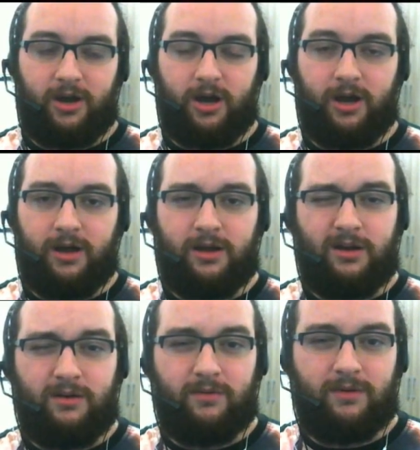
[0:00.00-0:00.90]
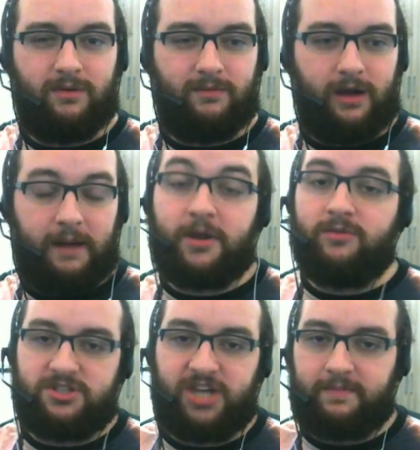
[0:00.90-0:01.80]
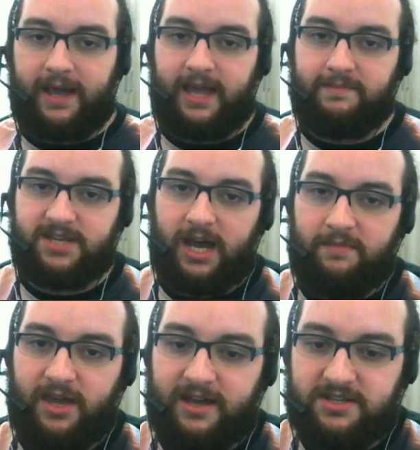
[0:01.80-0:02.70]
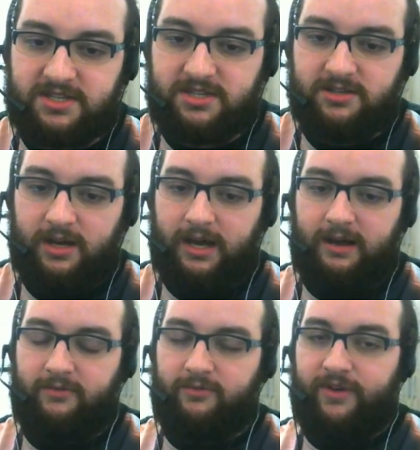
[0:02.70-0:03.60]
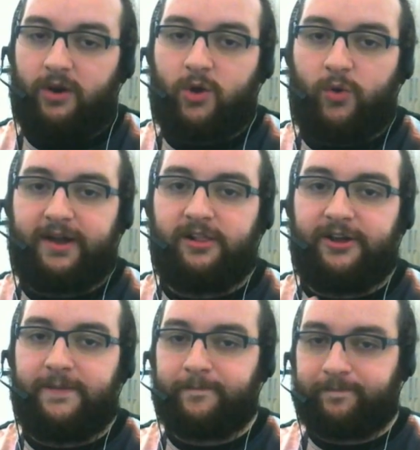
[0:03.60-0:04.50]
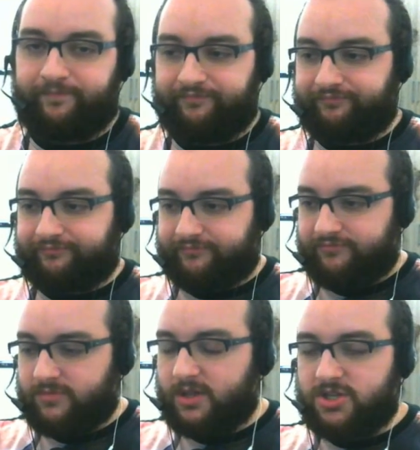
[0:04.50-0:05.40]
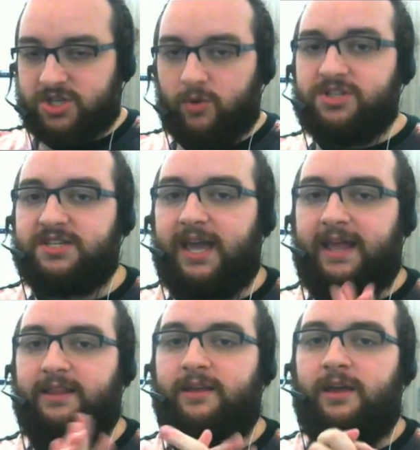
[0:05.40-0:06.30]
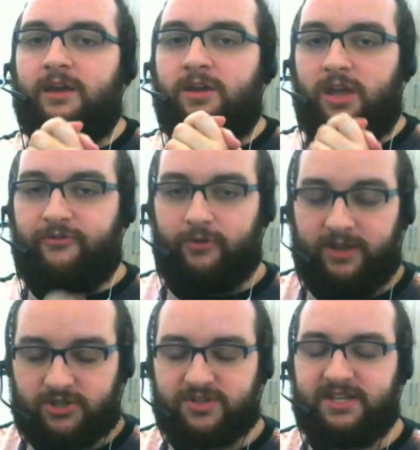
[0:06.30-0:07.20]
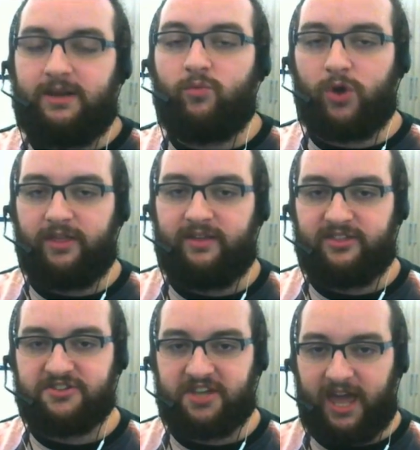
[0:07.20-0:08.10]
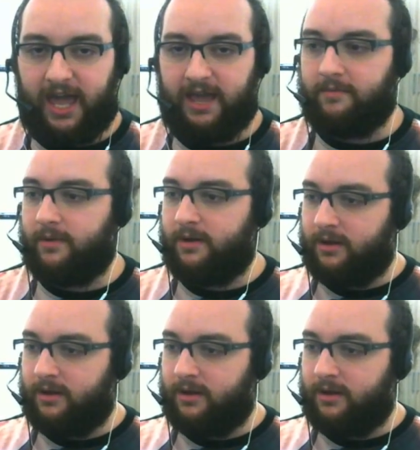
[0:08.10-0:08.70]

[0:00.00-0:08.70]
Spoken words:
I'm going to check my in-game time, yes. Very quickly. So once again, if you're interested in running this game,